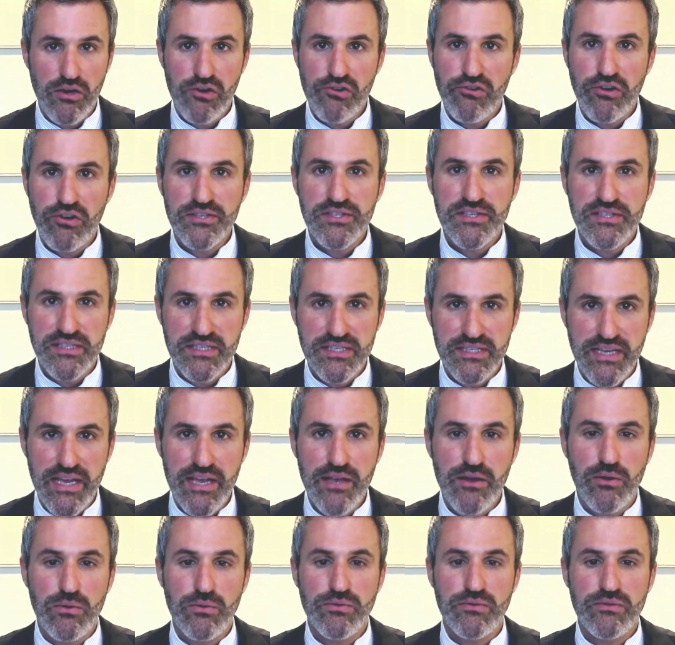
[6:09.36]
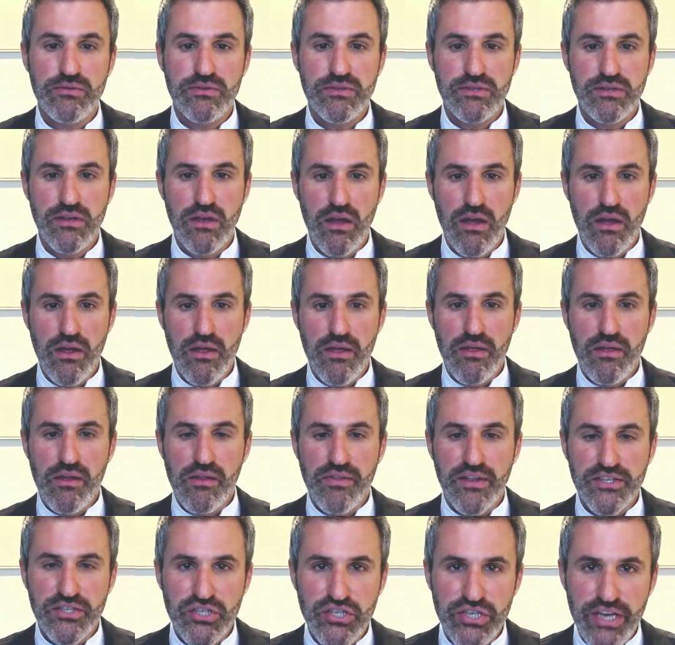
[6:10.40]
across the stakeholders
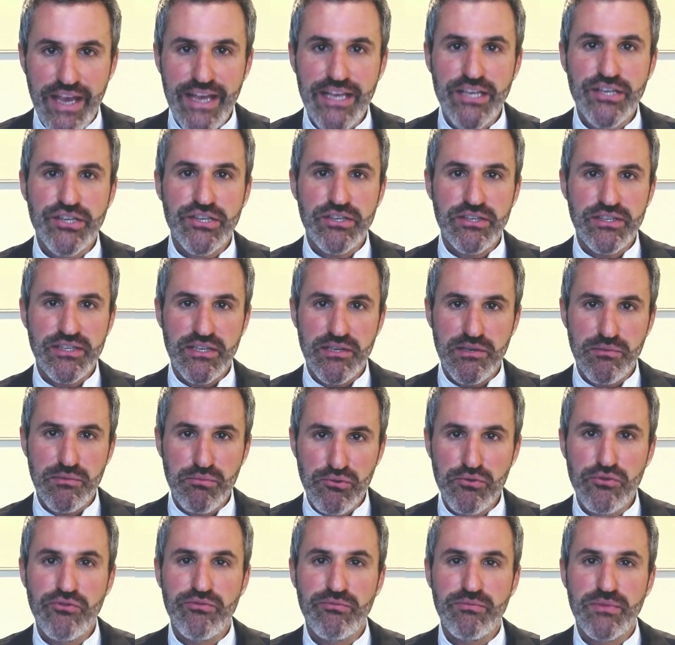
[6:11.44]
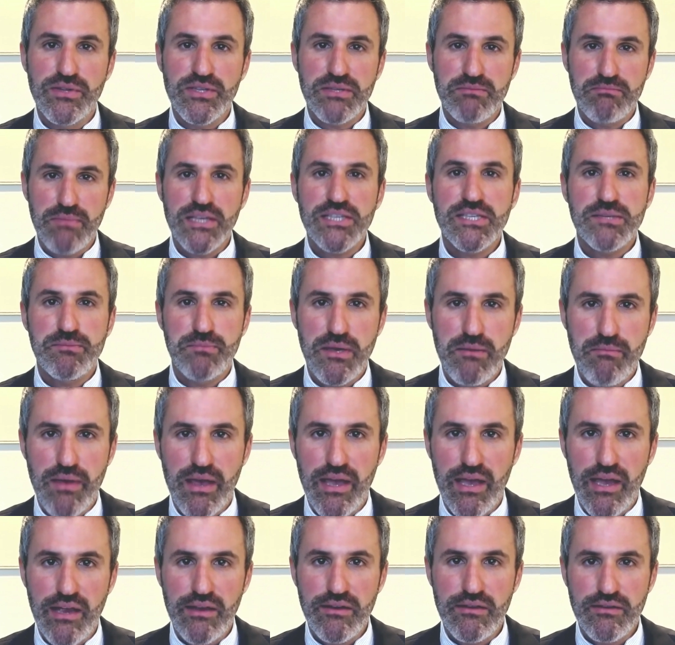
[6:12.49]
that changes and improvements must be
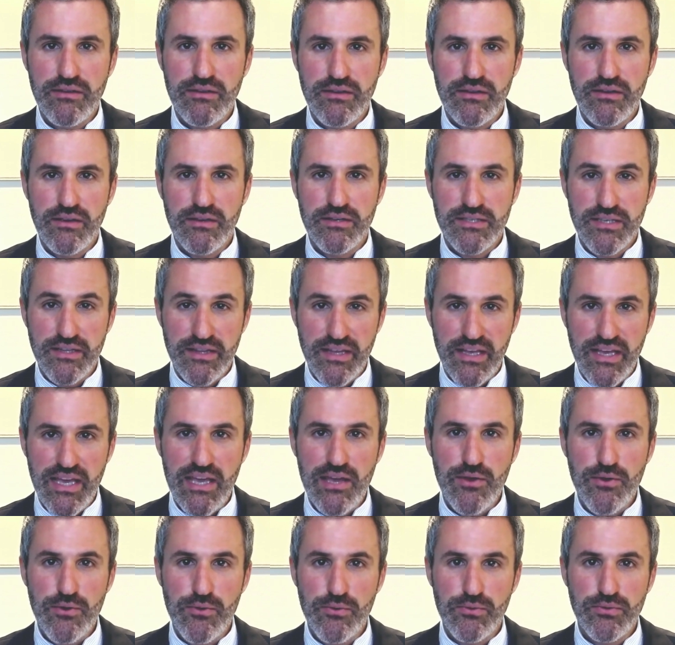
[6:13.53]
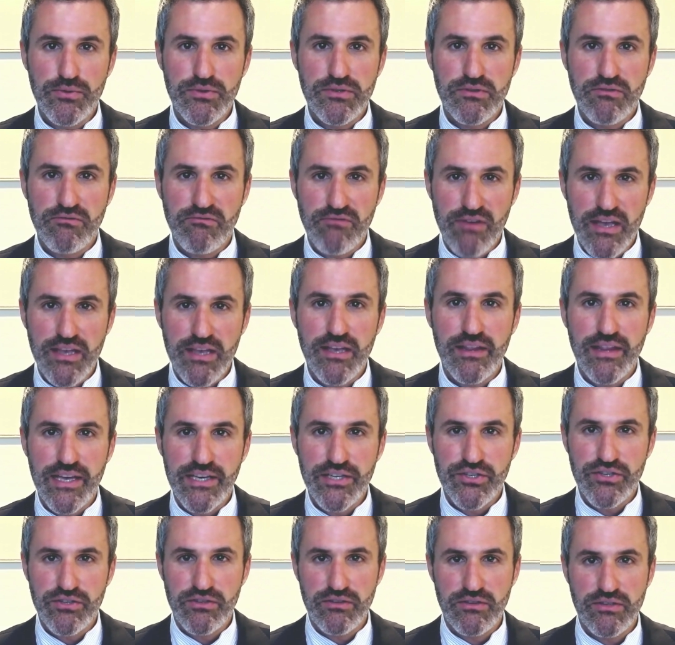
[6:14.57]
made to the EU's
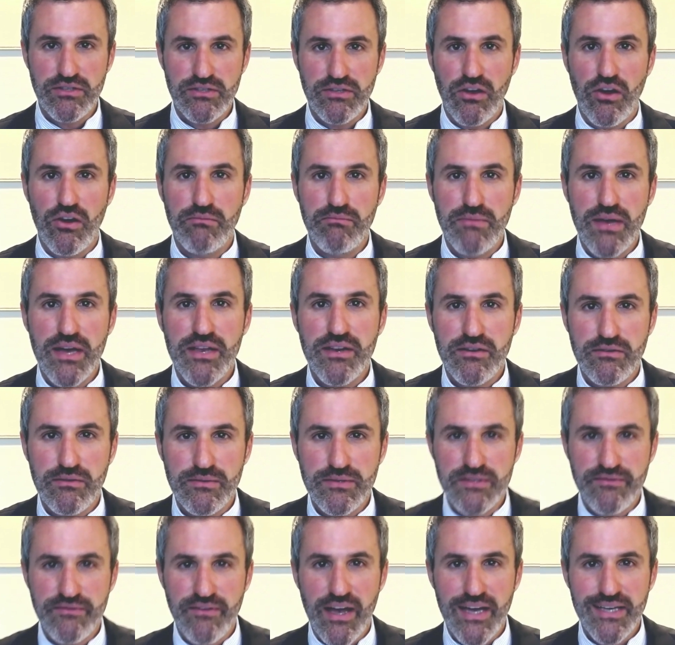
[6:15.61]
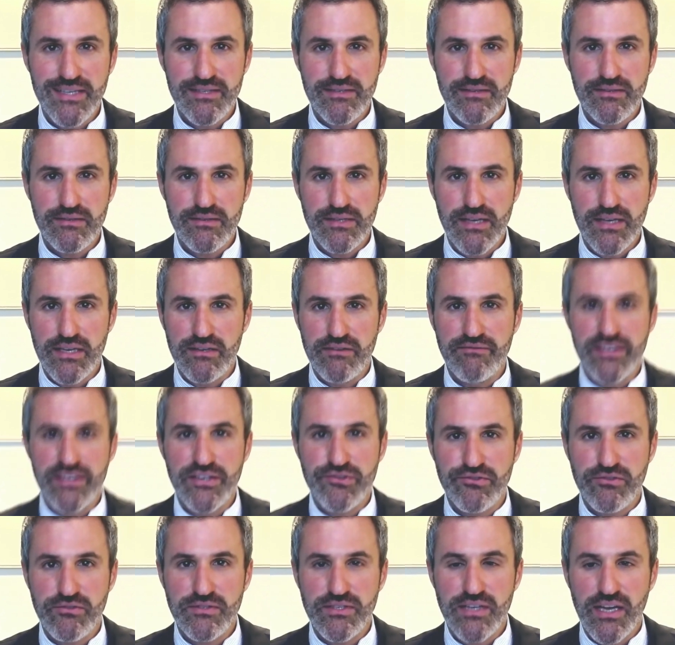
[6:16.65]
regulations on medical devices and in
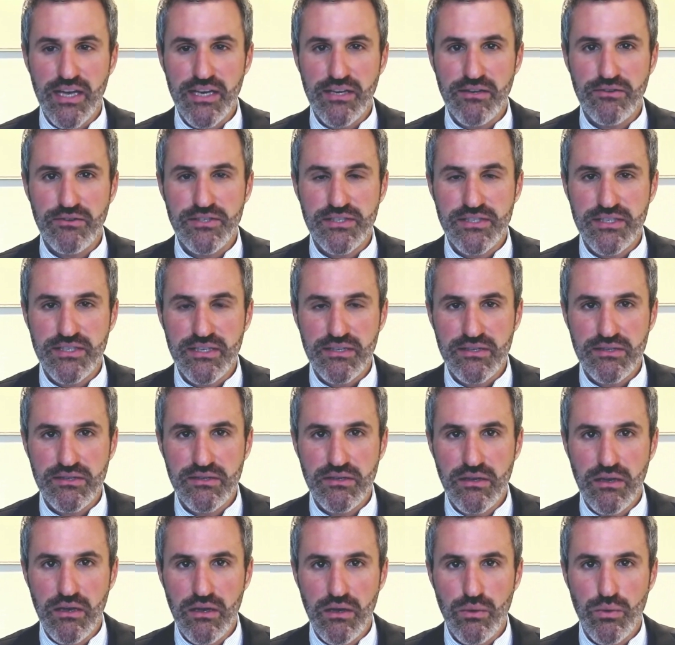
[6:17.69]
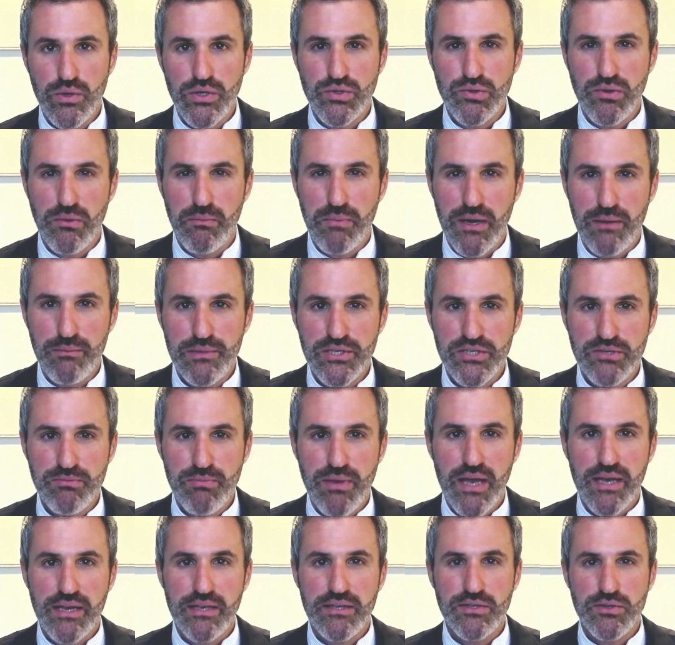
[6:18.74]
vitro diagnostics, which were published
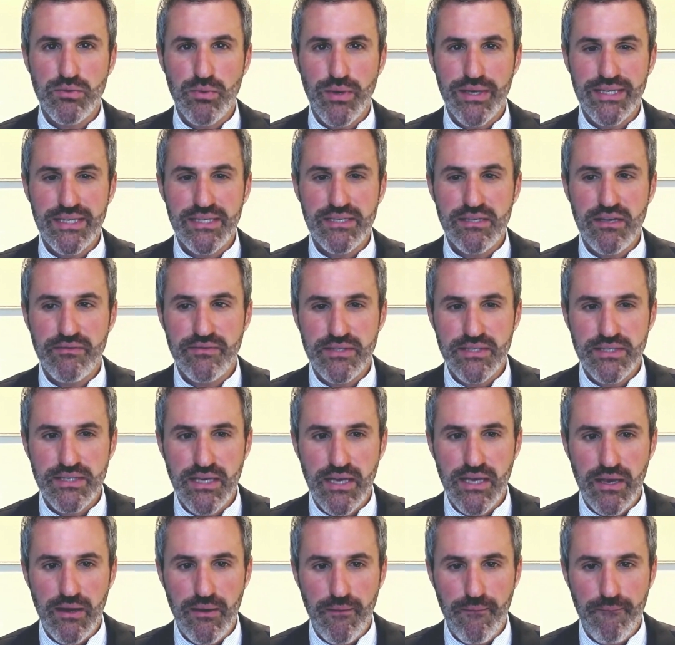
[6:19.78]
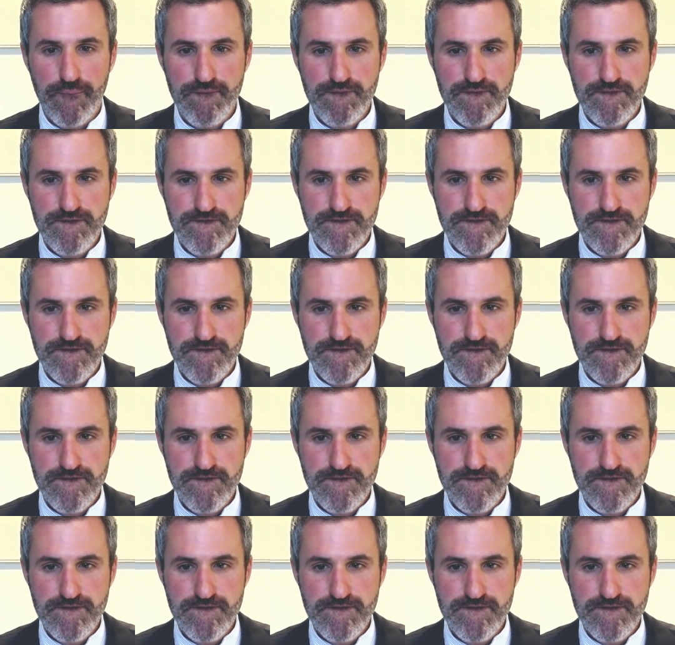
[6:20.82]
back in 2017.